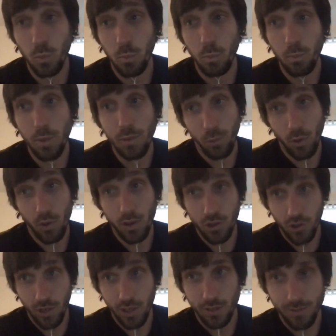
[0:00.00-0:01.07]
before the
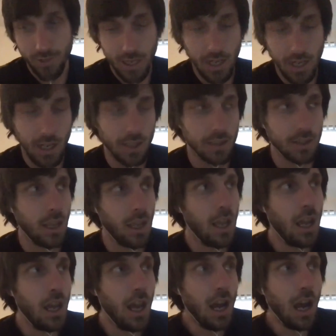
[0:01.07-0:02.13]
Trail of Tears,
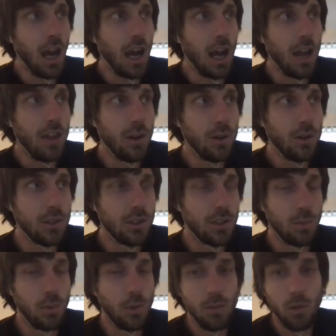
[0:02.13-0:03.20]
there was a
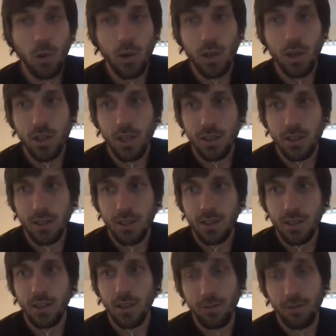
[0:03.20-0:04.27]
Supreme Court
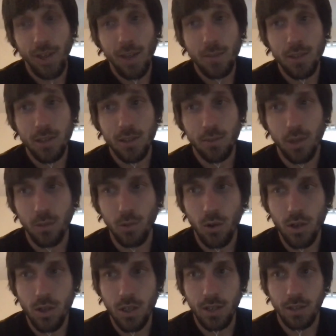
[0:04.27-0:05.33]
justice, a famous Supreme
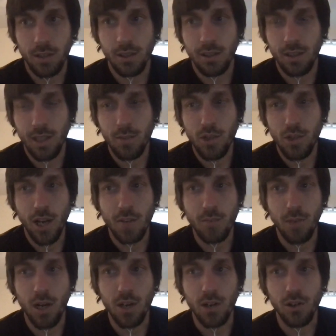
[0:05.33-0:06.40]
Court justice named John
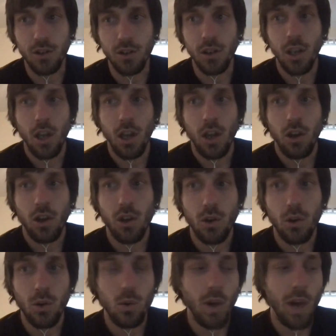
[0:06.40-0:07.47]
Marshall,
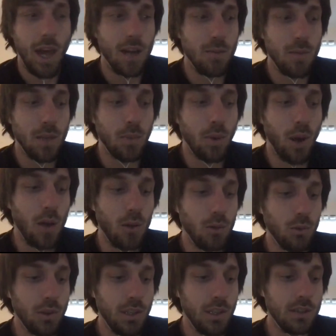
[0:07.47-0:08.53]
who had a big problem
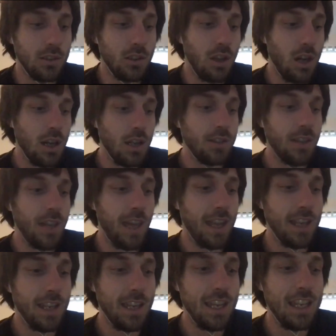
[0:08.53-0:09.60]
with these laws,
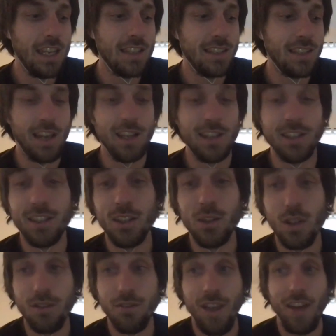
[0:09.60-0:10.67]
and he decided to
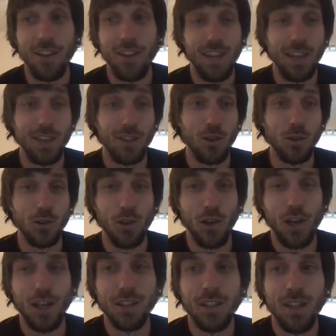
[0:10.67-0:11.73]
invalidate those
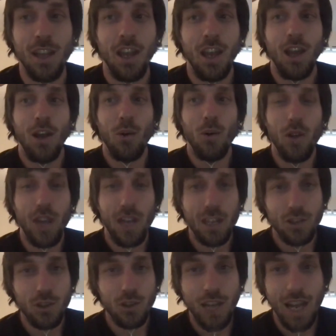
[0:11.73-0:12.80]
laws. Well,
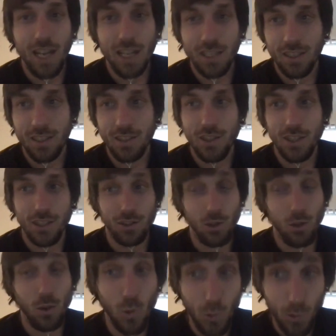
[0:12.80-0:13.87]
Andrew Jackson just
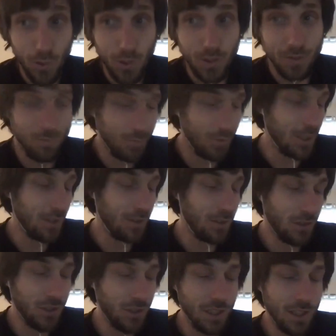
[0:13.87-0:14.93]
told
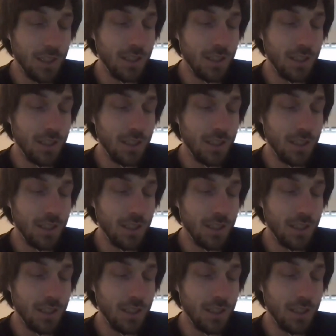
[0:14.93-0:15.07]
the